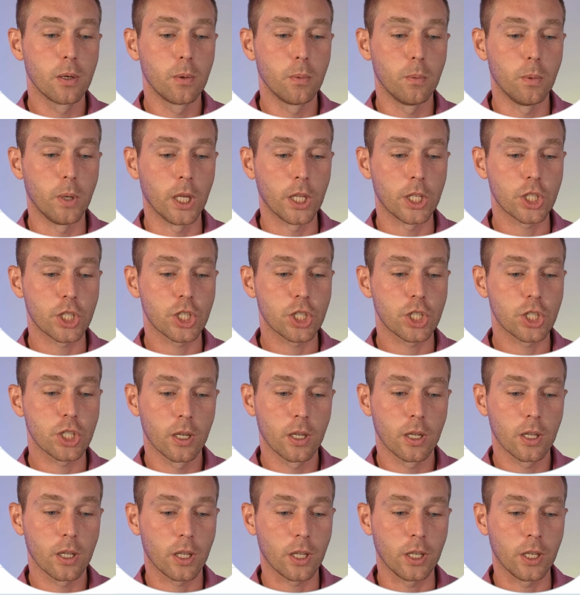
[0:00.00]
which
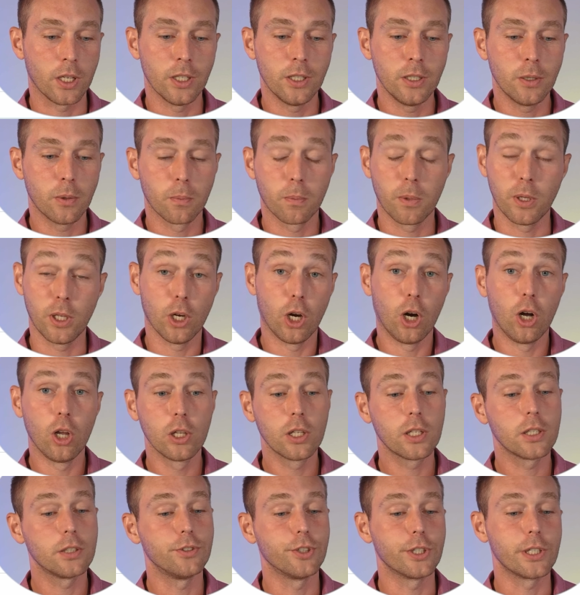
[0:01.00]
here we
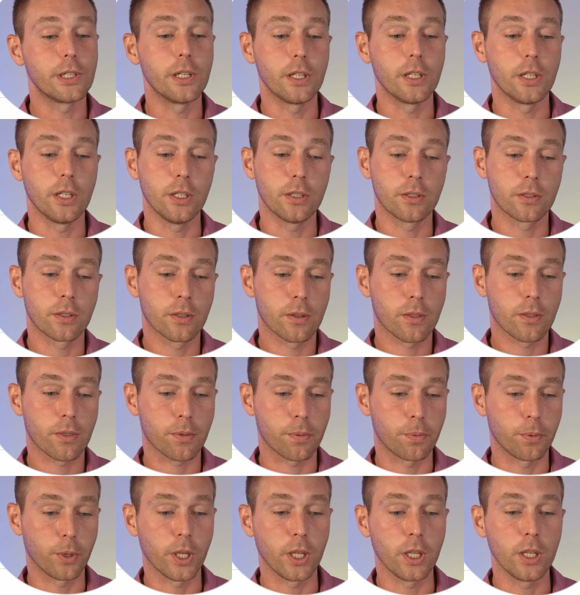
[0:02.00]
only really need
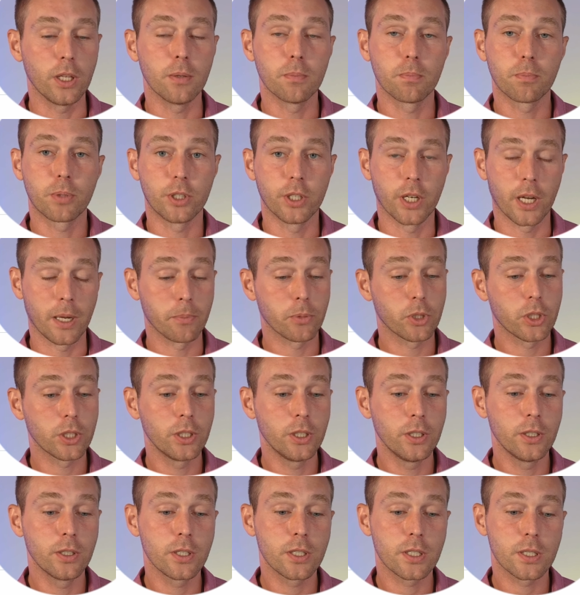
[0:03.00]
3
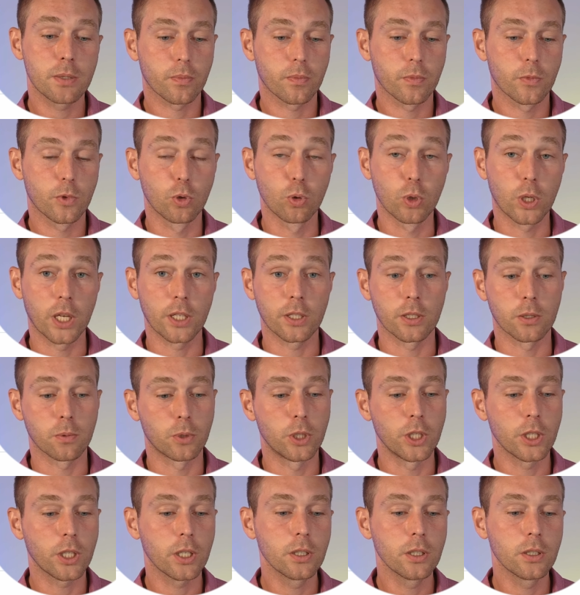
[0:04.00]
parameters to get it
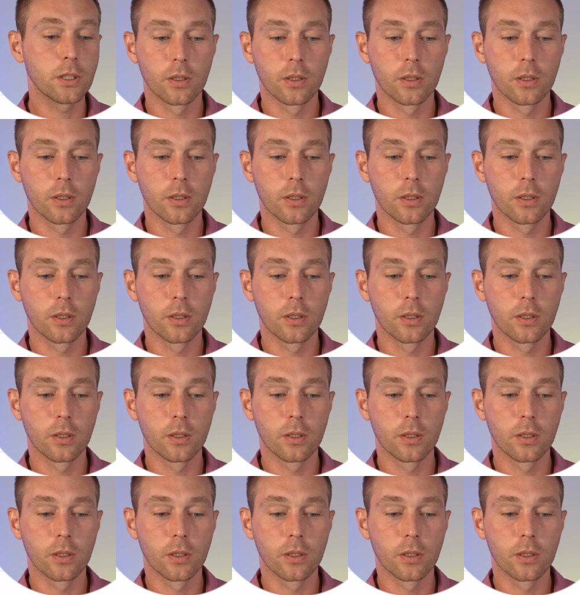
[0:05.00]
working.